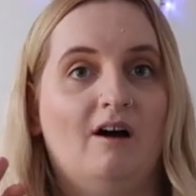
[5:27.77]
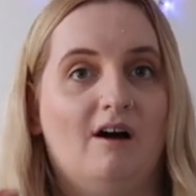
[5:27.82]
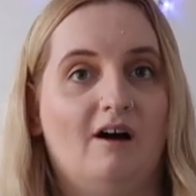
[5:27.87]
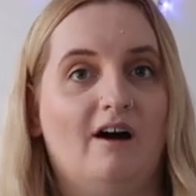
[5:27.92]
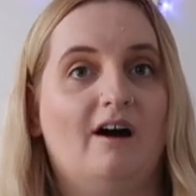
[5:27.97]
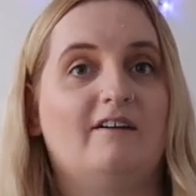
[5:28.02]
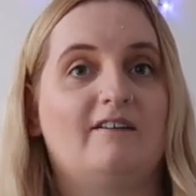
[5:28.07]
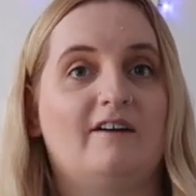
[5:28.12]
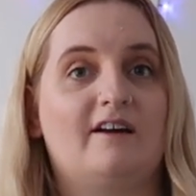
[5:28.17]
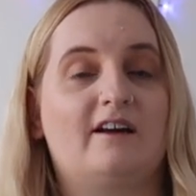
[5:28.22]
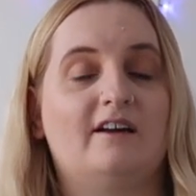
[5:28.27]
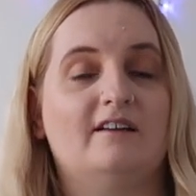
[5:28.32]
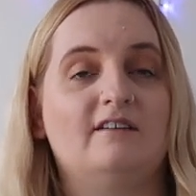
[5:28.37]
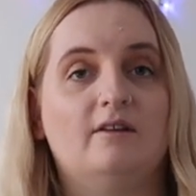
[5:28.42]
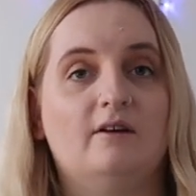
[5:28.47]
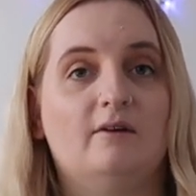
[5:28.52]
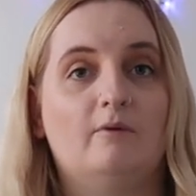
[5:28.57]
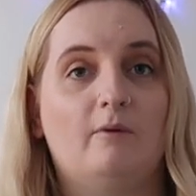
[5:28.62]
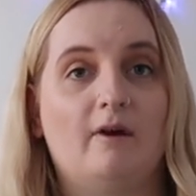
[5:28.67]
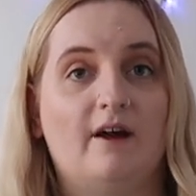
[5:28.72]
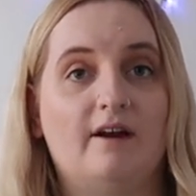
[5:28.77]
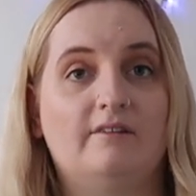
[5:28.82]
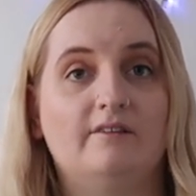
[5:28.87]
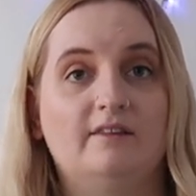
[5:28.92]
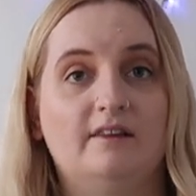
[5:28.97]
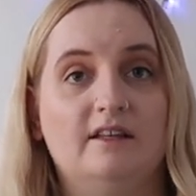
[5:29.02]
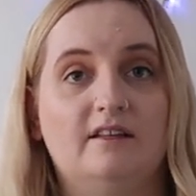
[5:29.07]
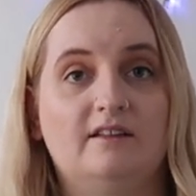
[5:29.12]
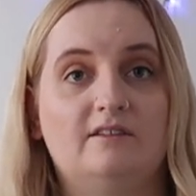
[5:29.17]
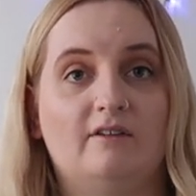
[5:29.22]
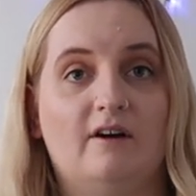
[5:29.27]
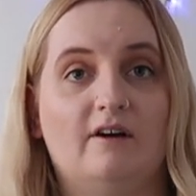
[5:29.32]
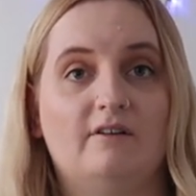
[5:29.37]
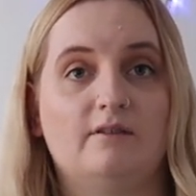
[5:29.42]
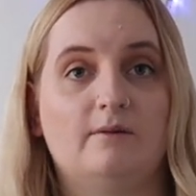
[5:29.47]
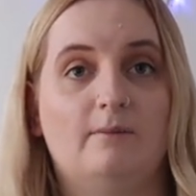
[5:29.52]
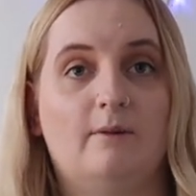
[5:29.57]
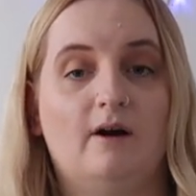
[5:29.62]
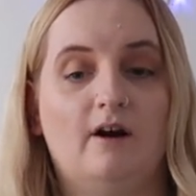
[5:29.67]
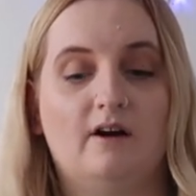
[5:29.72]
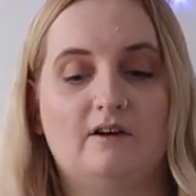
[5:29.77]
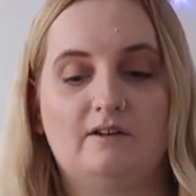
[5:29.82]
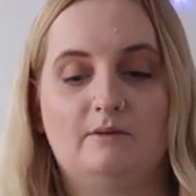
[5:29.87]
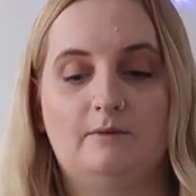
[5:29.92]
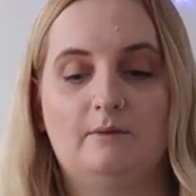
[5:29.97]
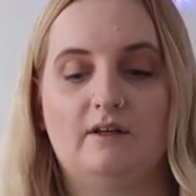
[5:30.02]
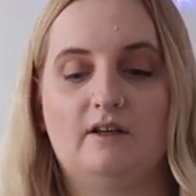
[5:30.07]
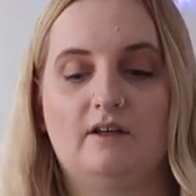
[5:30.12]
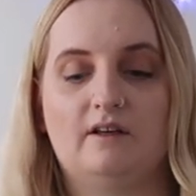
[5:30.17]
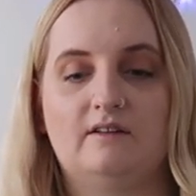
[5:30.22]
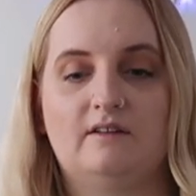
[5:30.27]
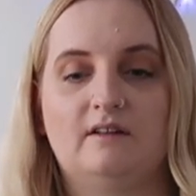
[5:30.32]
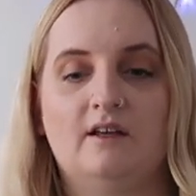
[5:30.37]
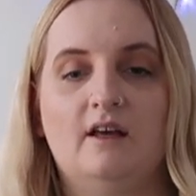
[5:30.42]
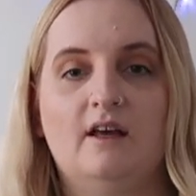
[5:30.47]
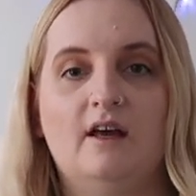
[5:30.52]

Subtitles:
I reckon, wearing these around the parks, because